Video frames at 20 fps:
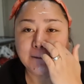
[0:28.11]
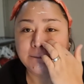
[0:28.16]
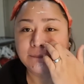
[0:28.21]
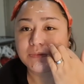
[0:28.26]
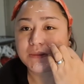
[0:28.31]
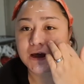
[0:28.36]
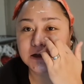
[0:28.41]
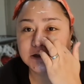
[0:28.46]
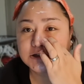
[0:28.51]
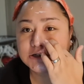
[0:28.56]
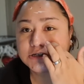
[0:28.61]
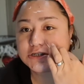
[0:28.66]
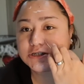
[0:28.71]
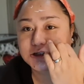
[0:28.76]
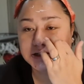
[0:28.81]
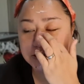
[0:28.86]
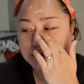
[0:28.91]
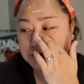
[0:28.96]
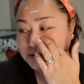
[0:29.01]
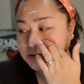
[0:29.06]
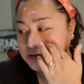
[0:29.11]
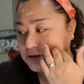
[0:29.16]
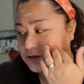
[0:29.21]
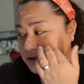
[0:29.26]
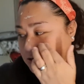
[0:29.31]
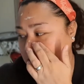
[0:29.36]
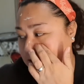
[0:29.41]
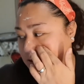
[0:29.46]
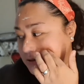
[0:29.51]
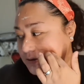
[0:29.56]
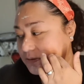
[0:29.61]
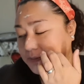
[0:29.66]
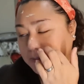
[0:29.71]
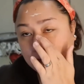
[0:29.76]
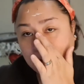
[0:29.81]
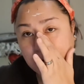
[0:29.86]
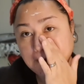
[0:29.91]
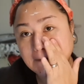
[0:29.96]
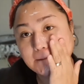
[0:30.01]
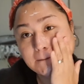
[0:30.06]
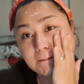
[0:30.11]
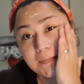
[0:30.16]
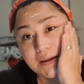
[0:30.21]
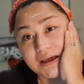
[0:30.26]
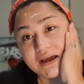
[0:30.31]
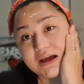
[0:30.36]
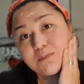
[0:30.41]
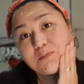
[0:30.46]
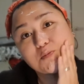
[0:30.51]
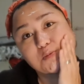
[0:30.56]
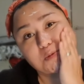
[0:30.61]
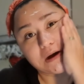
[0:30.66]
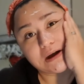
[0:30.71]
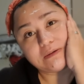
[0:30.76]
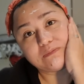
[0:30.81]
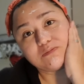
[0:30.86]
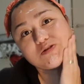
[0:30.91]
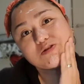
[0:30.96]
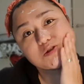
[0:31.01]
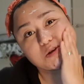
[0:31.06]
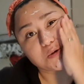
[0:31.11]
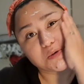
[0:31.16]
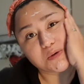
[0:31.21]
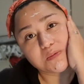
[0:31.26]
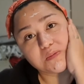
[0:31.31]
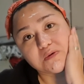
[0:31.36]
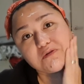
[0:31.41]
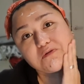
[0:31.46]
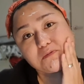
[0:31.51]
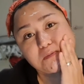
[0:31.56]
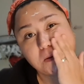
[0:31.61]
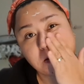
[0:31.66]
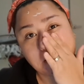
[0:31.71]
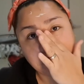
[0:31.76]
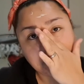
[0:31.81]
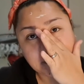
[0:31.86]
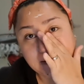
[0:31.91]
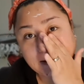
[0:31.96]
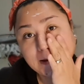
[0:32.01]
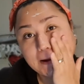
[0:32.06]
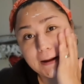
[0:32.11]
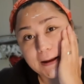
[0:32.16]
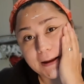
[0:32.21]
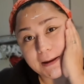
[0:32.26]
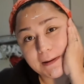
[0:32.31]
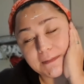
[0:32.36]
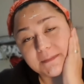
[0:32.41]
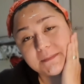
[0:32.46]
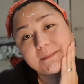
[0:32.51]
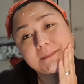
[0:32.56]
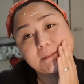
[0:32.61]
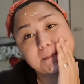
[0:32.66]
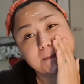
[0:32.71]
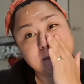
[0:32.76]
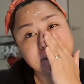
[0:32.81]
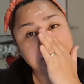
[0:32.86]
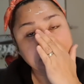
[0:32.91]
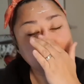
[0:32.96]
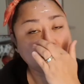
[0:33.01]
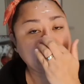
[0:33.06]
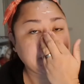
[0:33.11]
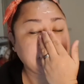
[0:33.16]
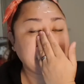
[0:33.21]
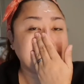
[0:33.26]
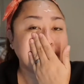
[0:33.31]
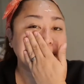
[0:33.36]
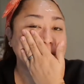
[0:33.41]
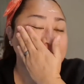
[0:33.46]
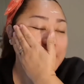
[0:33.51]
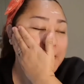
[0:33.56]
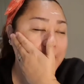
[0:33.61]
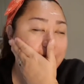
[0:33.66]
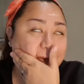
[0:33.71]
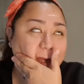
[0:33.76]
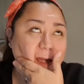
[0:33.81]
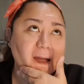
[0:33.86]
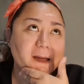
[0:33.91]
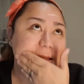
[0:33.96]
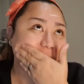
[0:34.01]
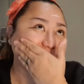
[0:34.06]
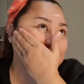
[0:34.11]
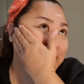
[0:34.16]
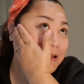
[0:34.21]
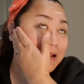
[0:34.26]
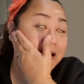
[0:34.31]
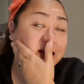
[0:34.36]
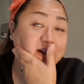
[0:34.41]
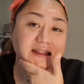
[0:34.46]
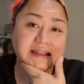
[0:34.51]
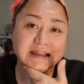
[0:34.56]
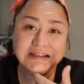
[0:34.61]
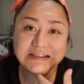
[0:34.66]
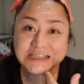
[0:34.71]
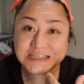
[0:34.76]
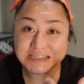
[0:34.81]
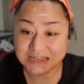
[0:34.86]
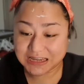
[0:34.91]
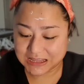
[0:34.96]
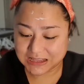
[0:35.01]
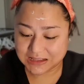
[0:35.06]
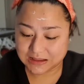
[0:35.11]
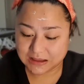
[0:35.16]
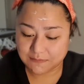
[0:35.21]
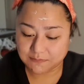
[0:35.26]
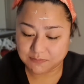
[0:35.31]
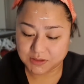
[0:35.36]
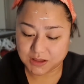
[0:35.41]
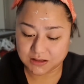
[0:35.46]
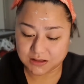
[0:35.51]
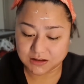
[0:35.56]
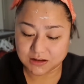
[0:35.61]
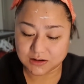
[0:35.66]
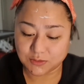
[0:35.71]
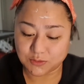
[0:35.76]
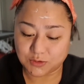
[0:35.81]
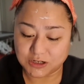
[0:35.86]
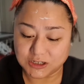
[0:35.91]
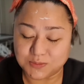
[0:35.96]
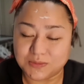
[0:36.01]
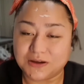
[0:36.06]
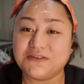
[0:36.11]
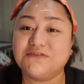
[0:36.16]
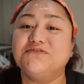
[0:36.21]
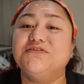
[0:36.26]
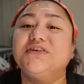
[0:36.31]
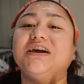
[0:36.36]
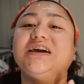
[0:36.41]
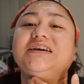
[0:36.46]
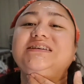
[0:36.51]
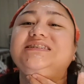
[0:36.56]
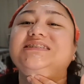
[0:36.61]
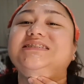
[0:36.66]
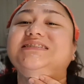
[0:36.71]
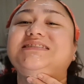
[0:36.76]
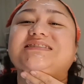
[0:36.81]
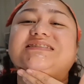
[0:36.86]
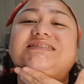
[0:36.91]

I'll just use the makeup wipes to remove my makeup. And then that's it. I'm not gonna wash my face.